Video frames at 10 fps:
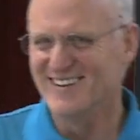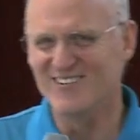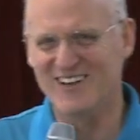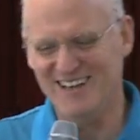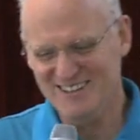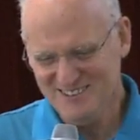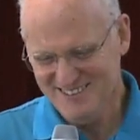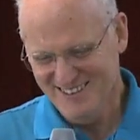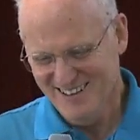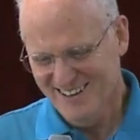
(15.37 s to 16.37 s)
Okay?
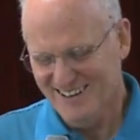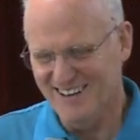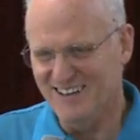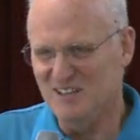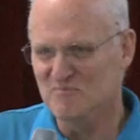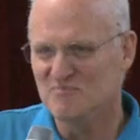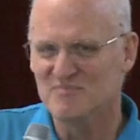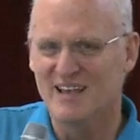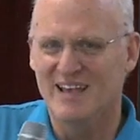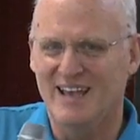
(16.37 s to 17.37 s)

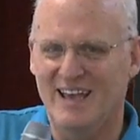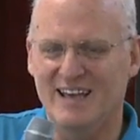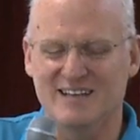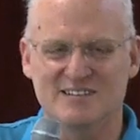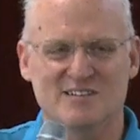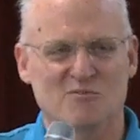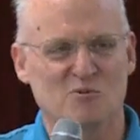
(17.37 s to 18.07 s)
And